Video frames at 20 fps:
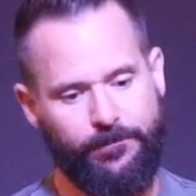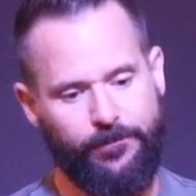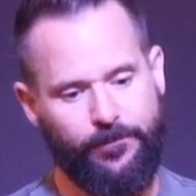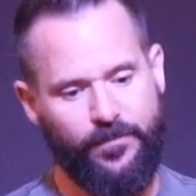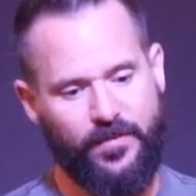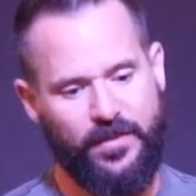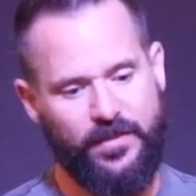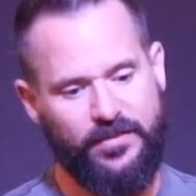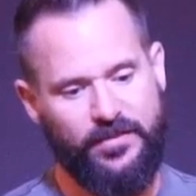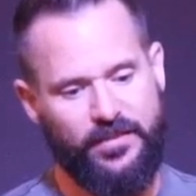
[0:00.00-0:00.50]

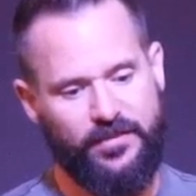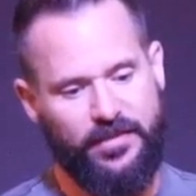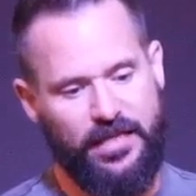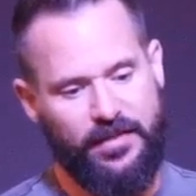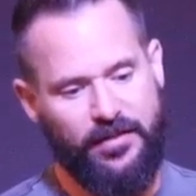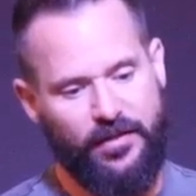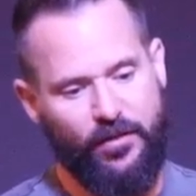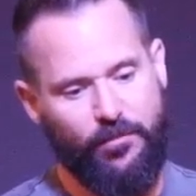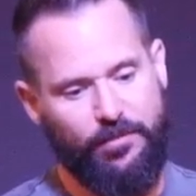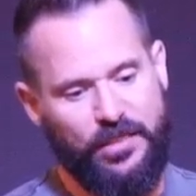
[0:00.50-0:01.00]
It says that
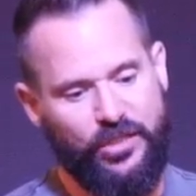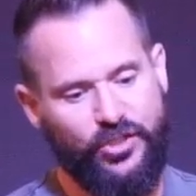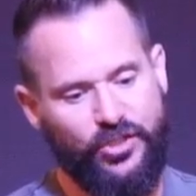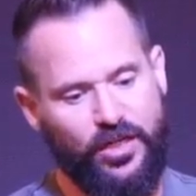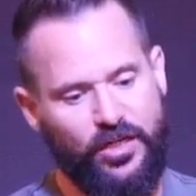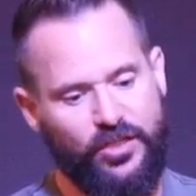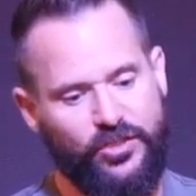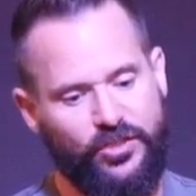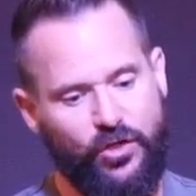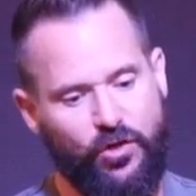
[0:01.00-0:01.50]
they'll be
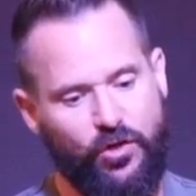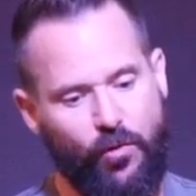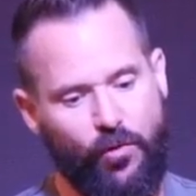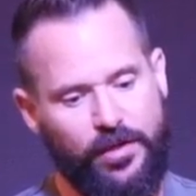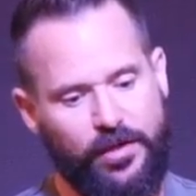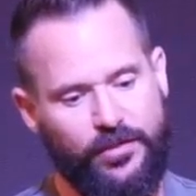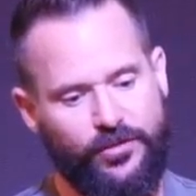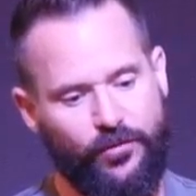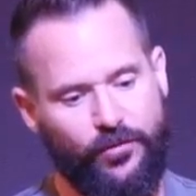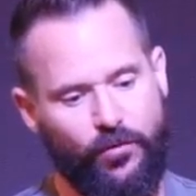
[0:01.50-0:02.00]
judged
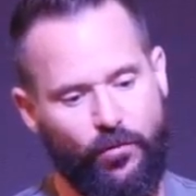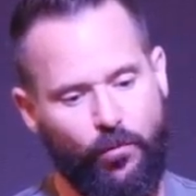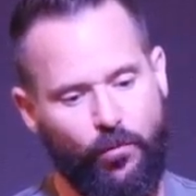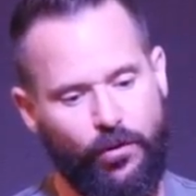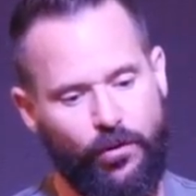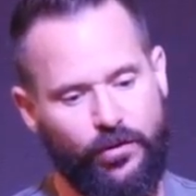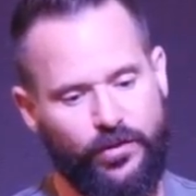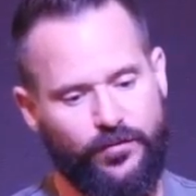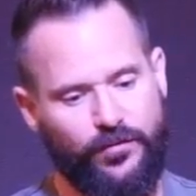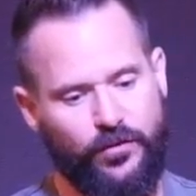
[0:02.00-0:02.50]
according to their
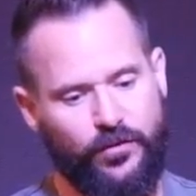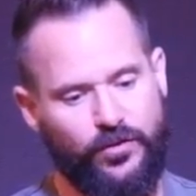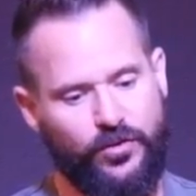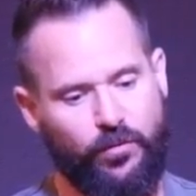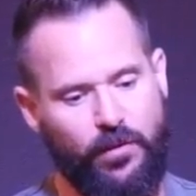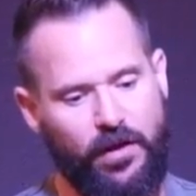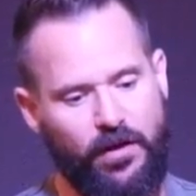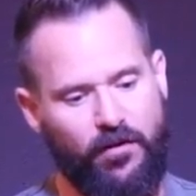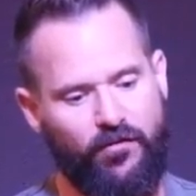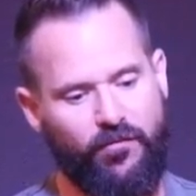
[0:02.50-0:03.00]
works, verse
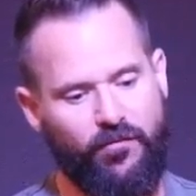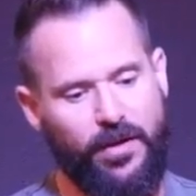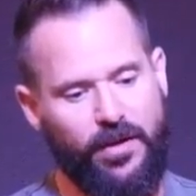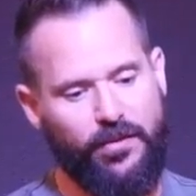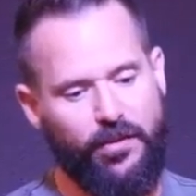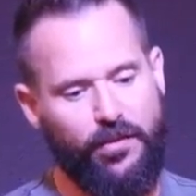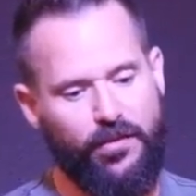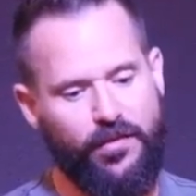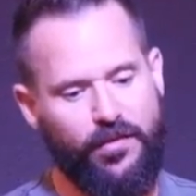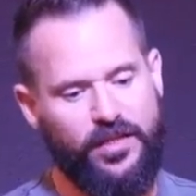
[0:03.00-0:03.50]
12, by the
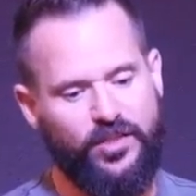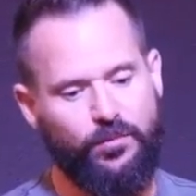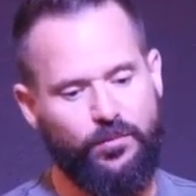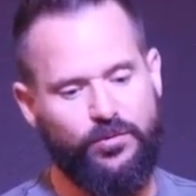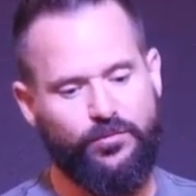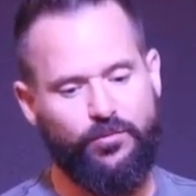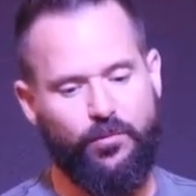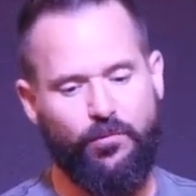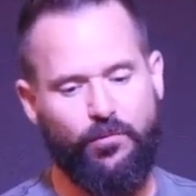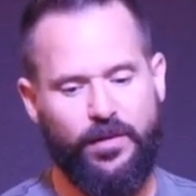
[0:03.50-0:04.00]
things which
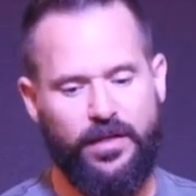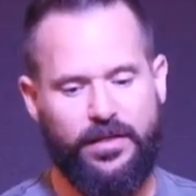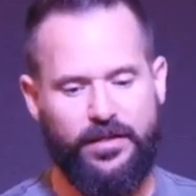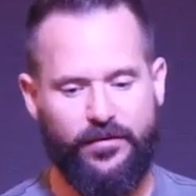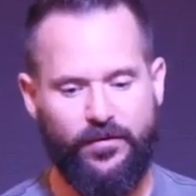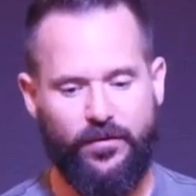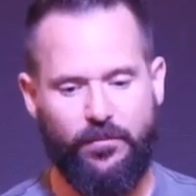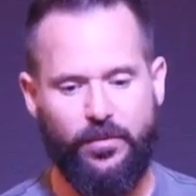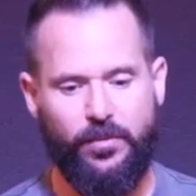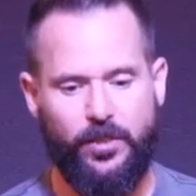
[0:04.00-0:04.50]
were written in
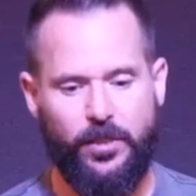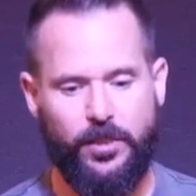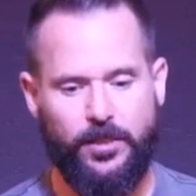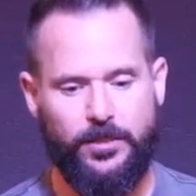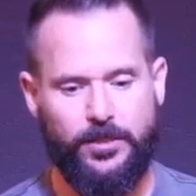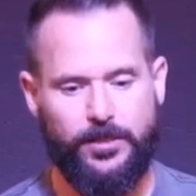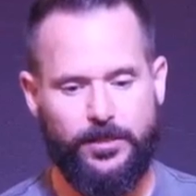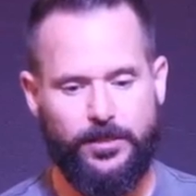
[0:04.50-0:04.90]
the books.